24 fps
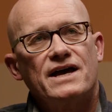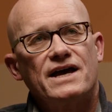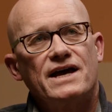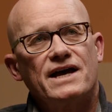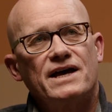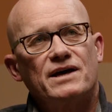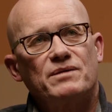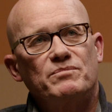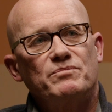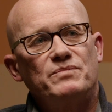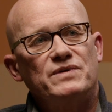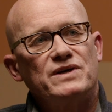
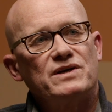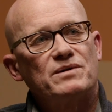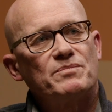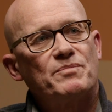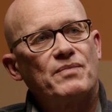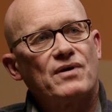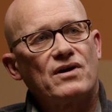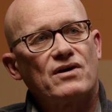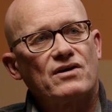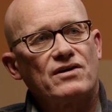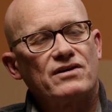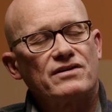and be a
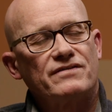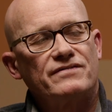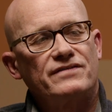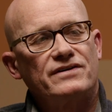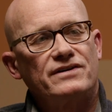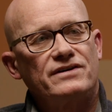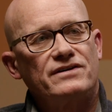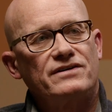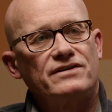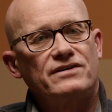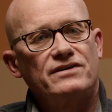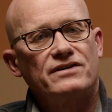part of
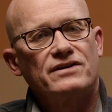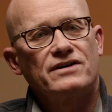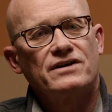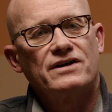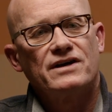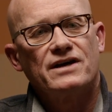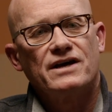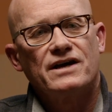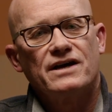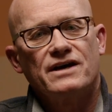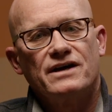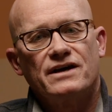it
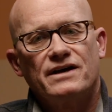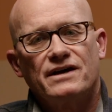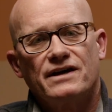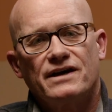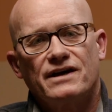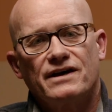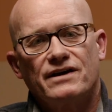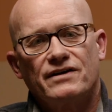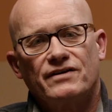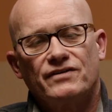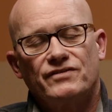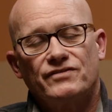
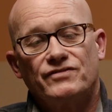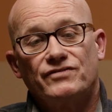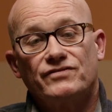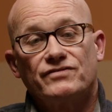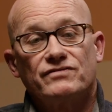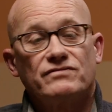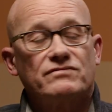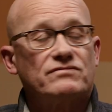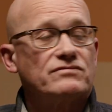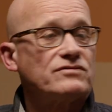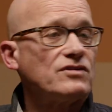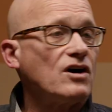has
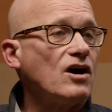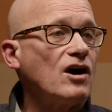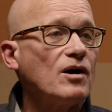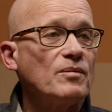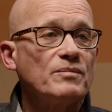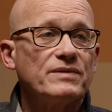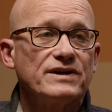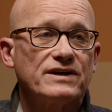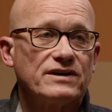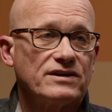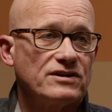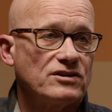taught me a